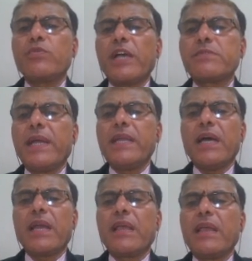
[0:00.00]
max by D
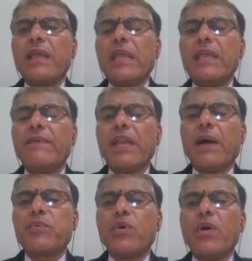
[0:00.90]
are given
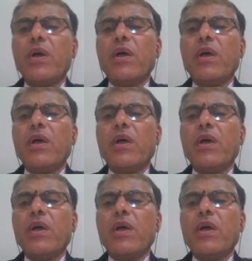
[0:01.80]
up to